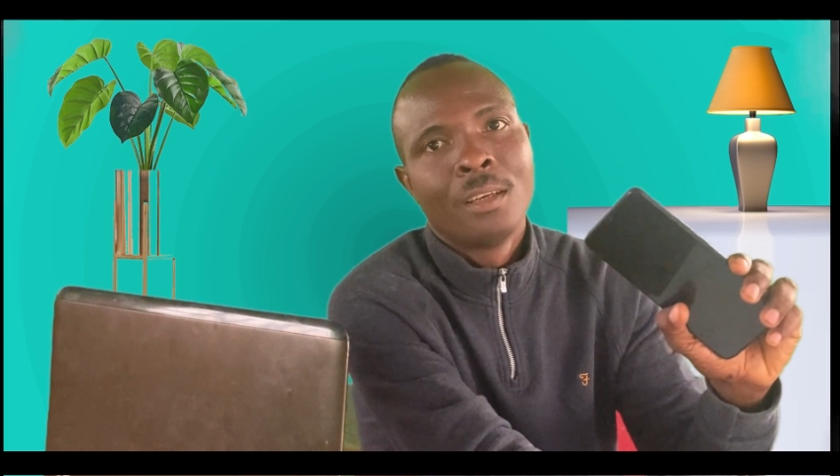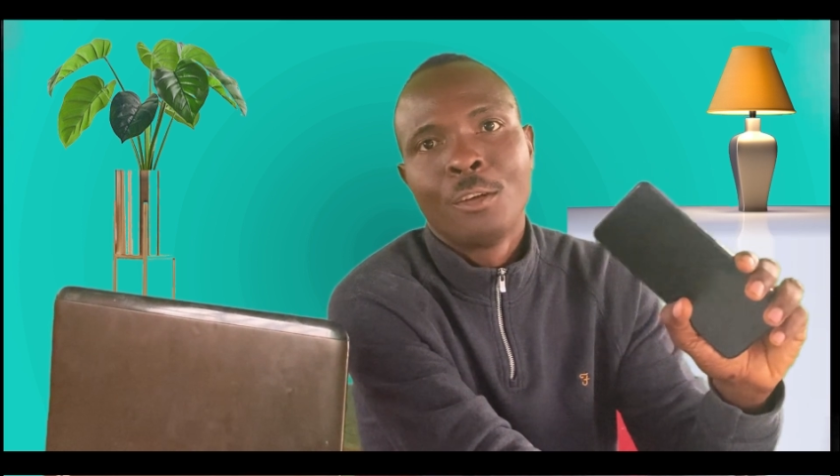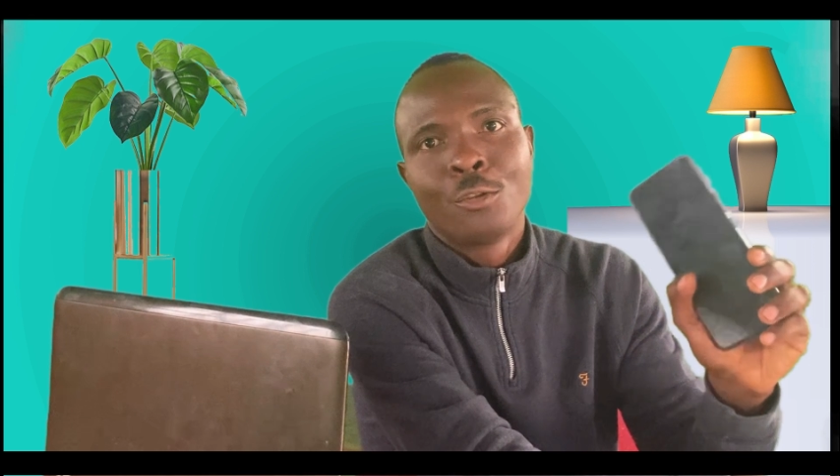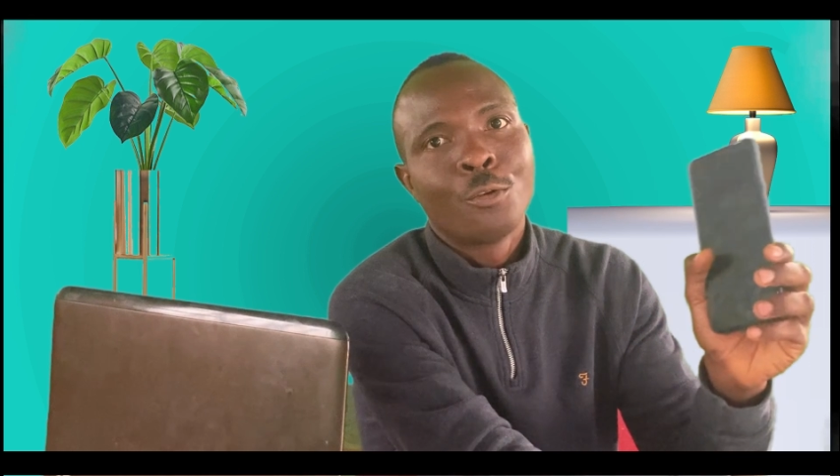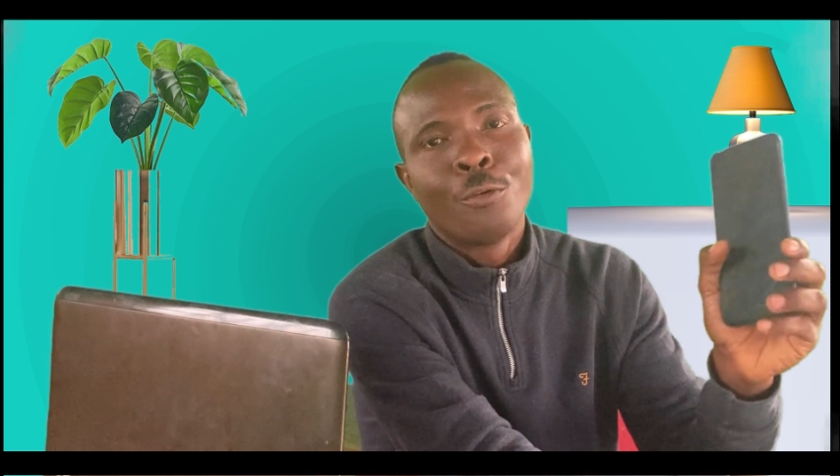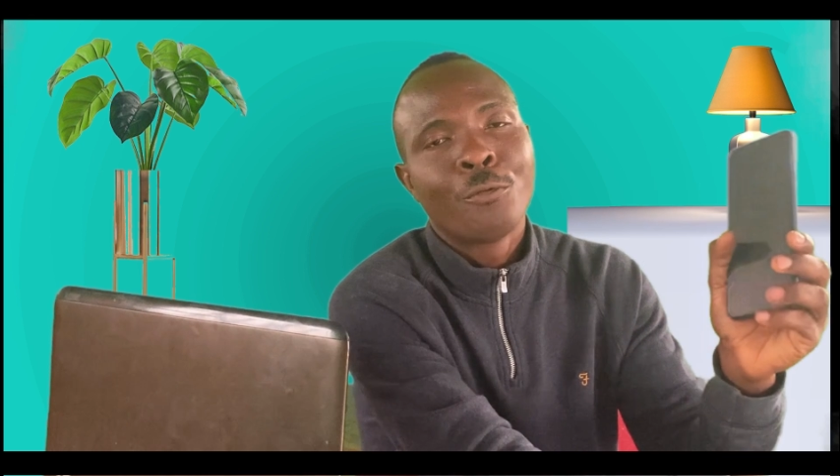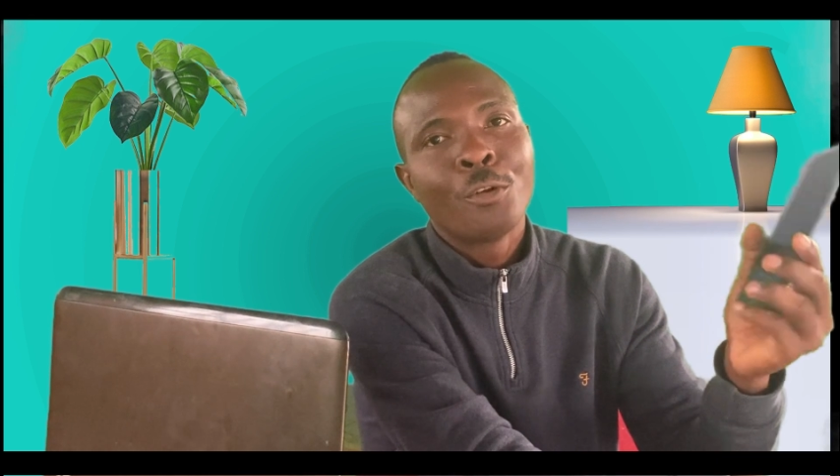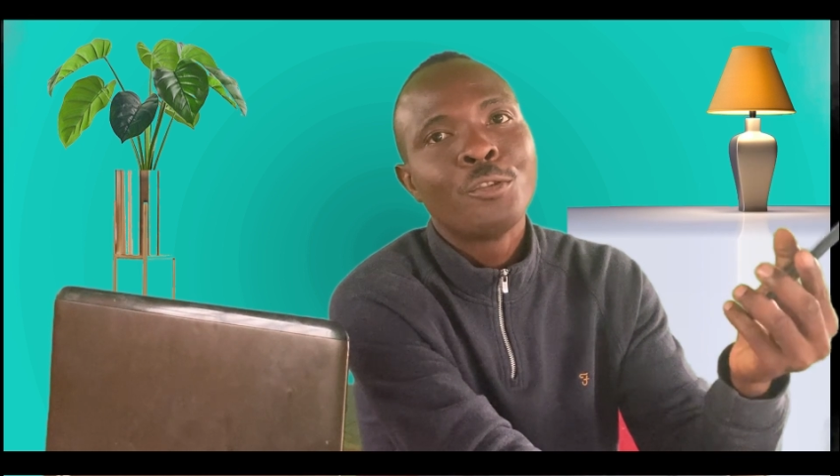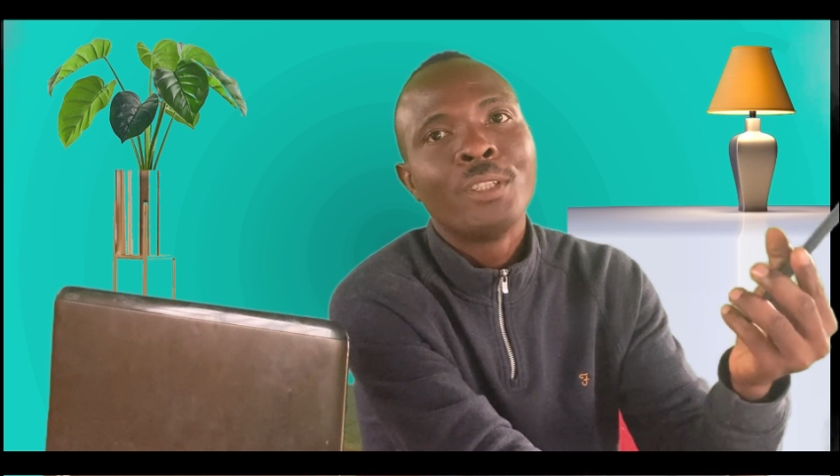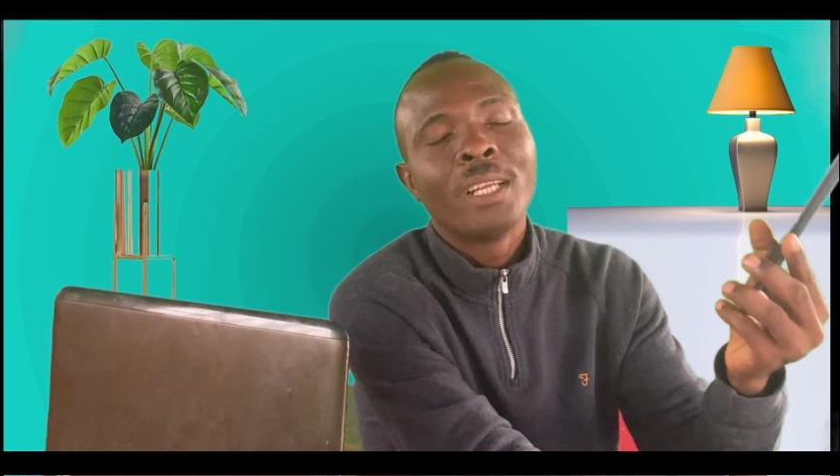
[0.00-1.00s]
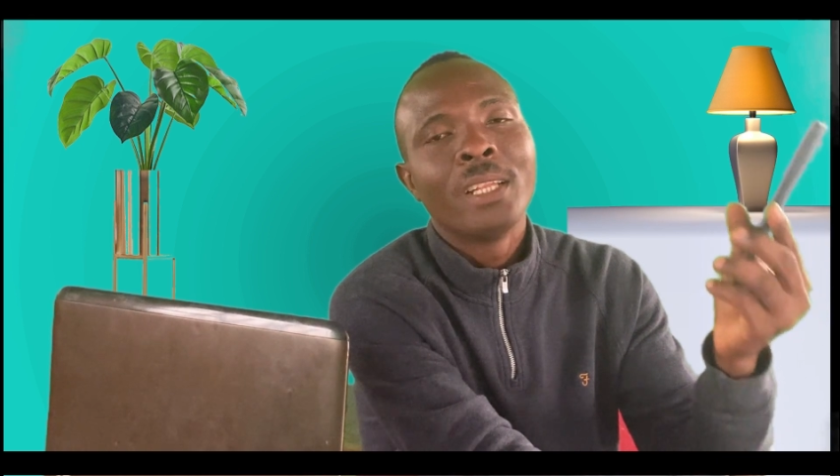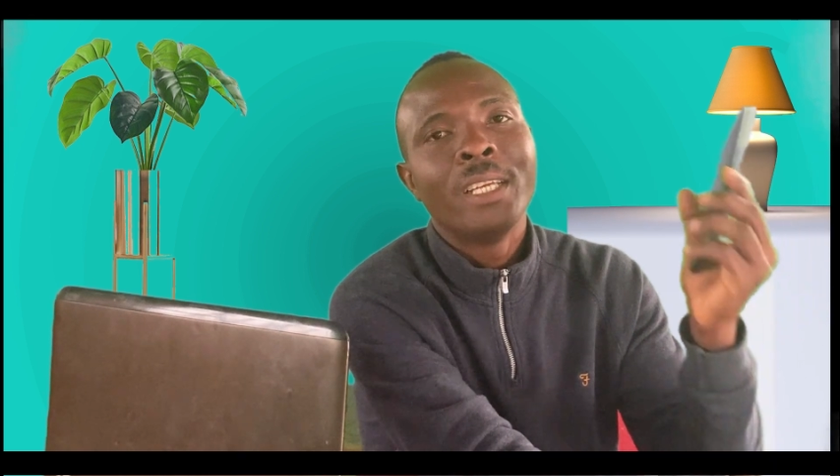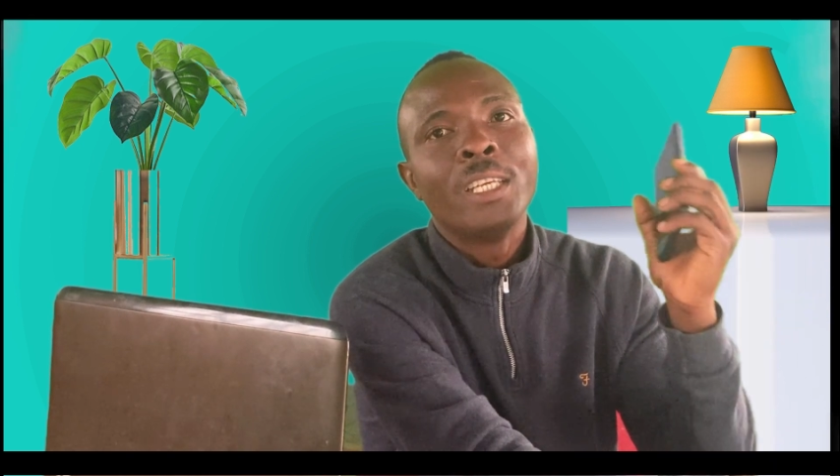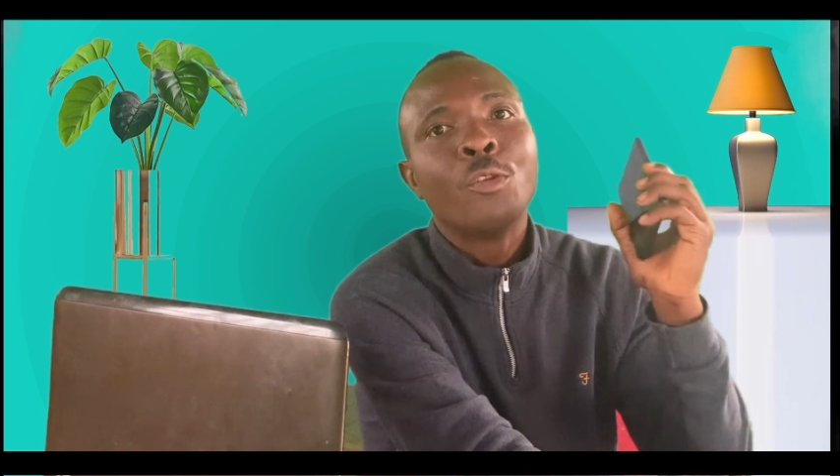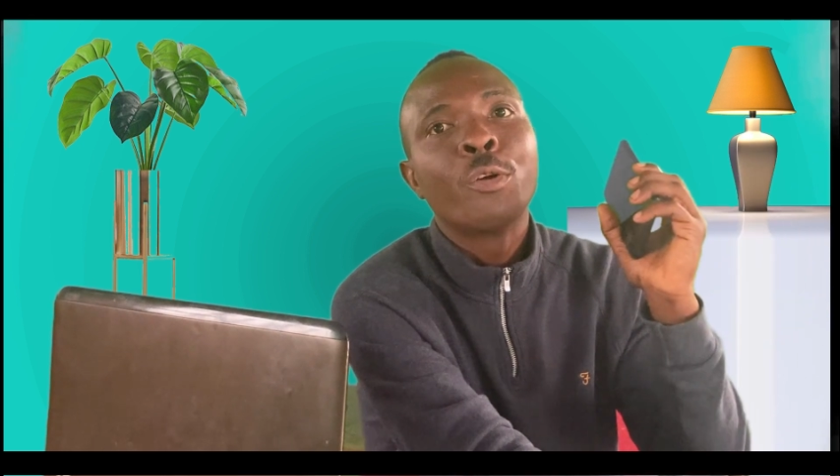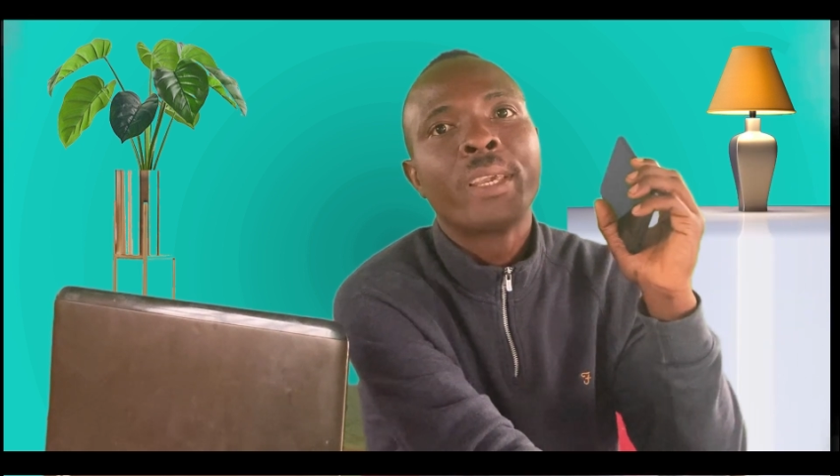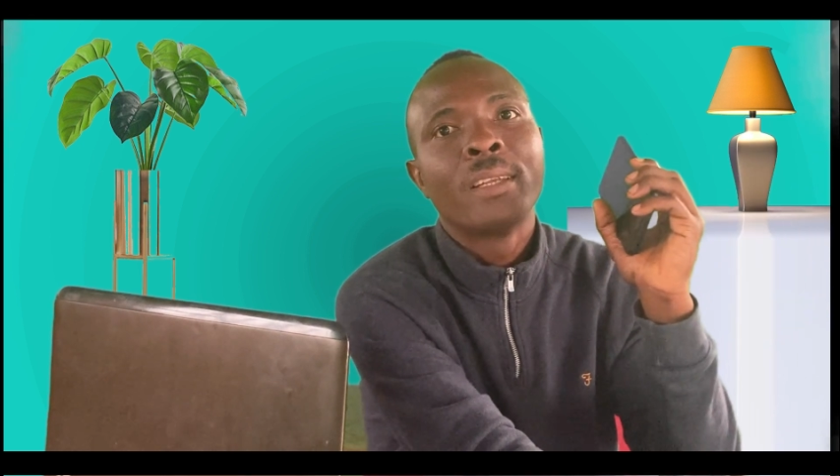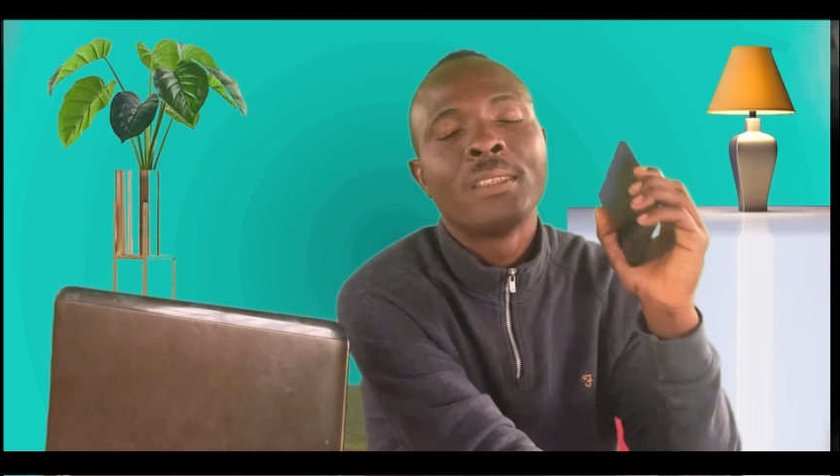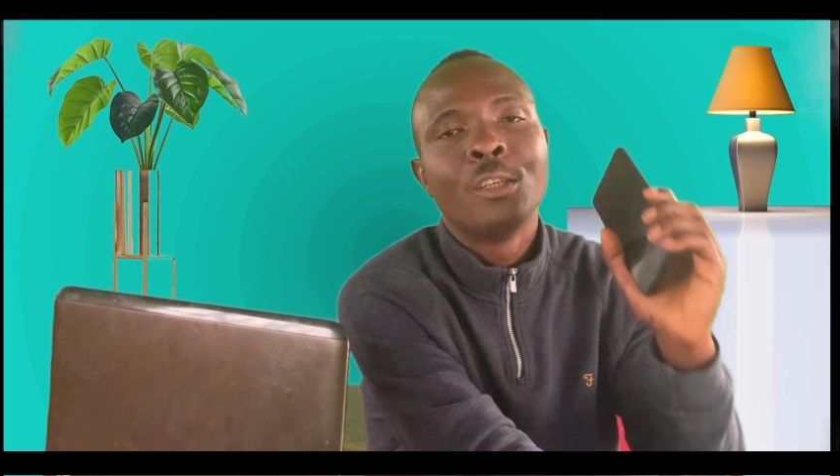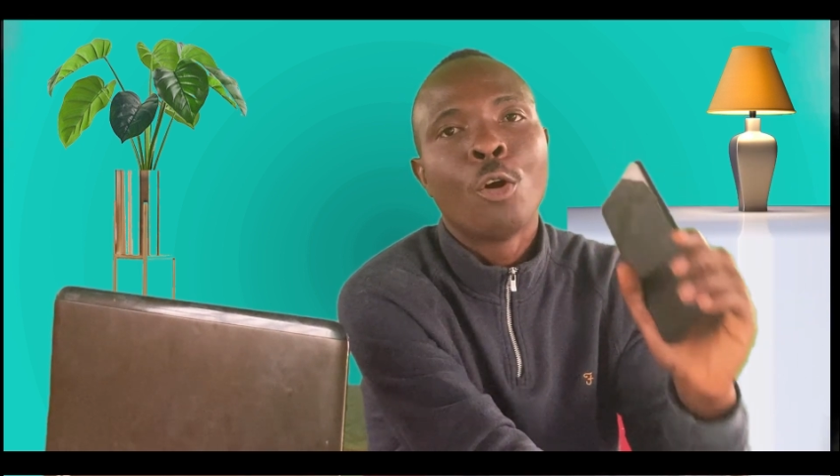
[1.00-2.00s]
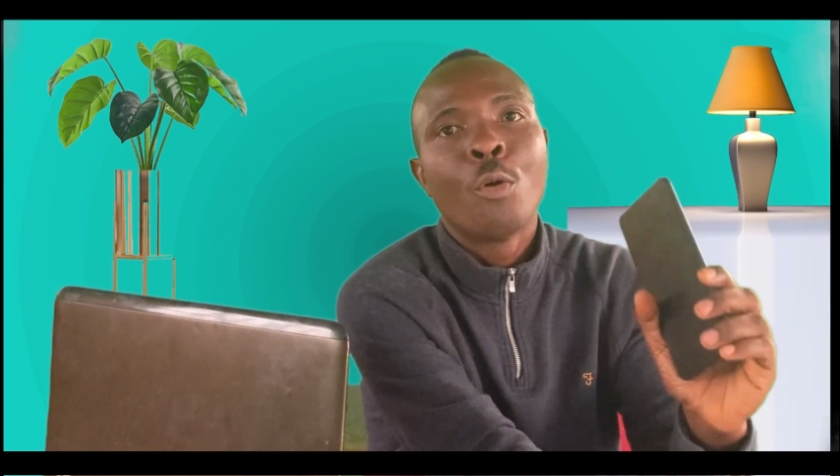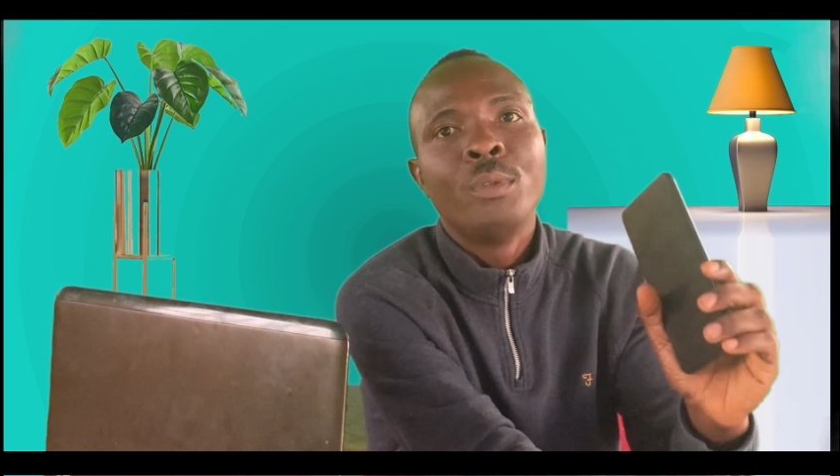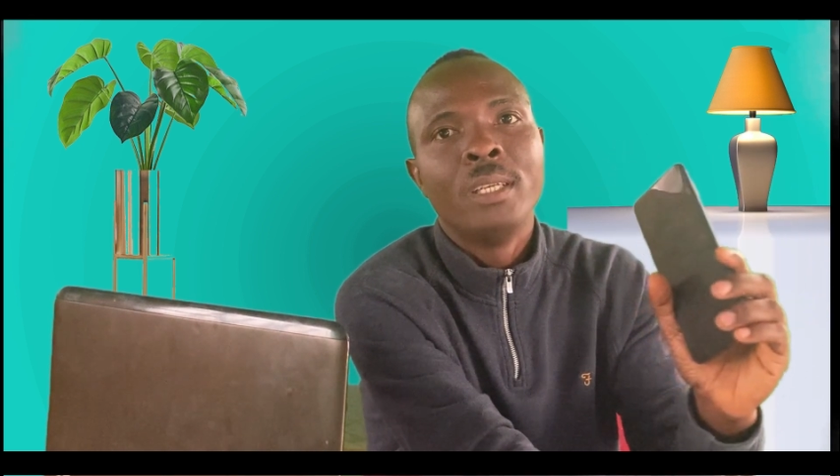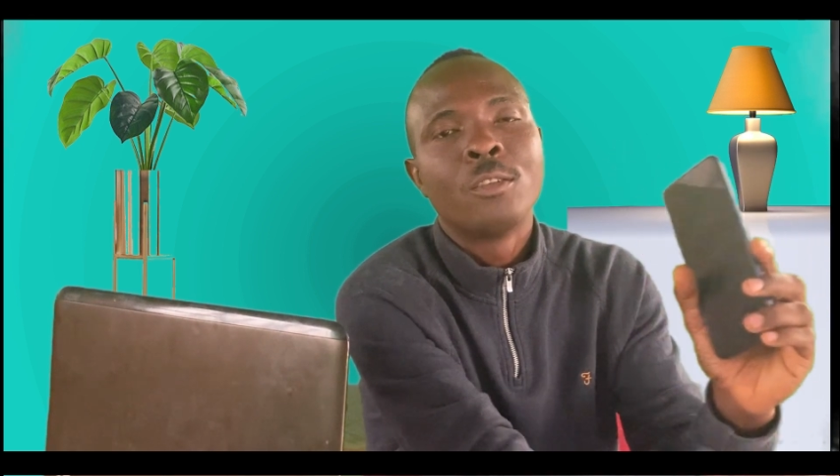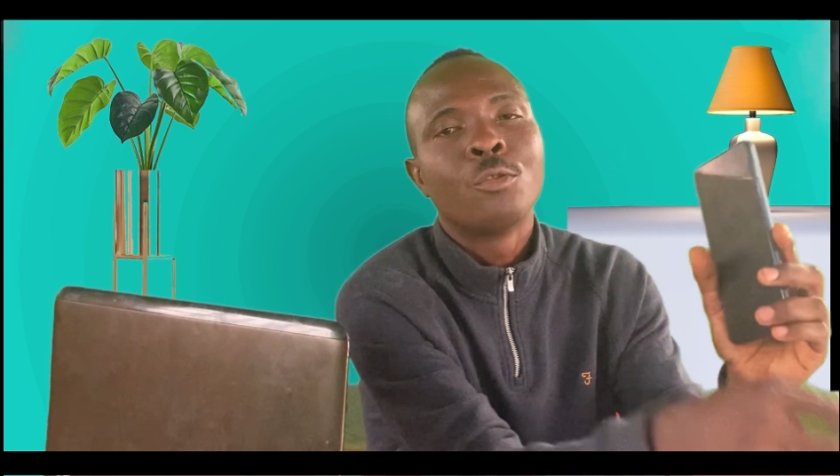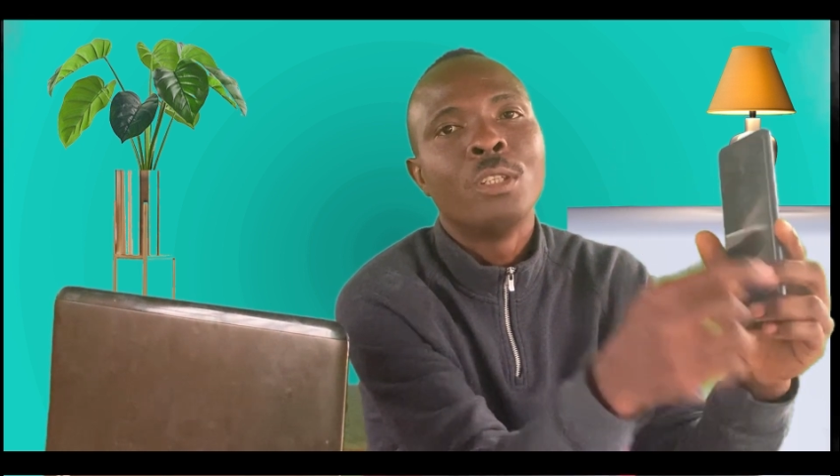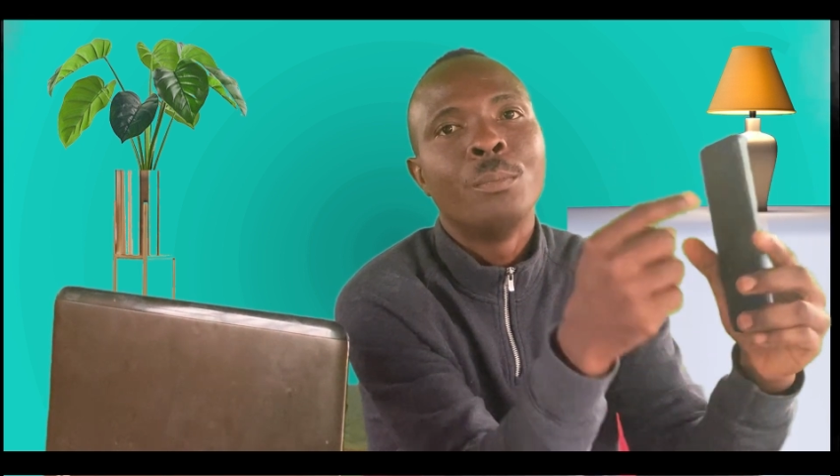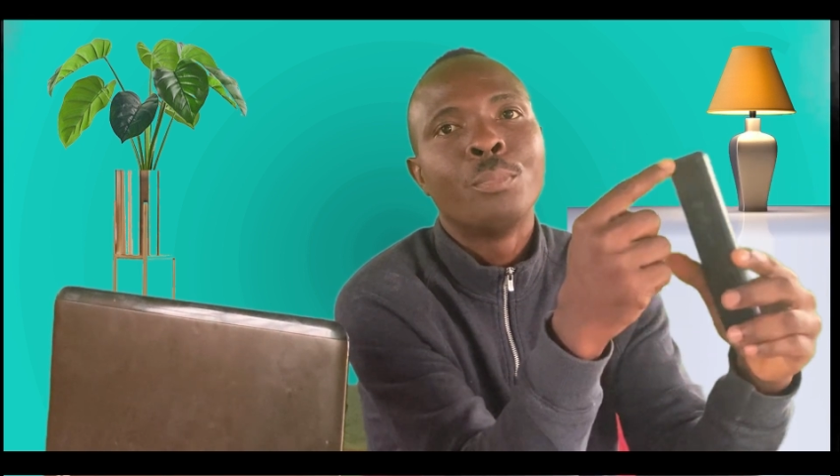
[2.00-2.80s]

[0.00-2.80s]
So unfortunately, it no get the updates to the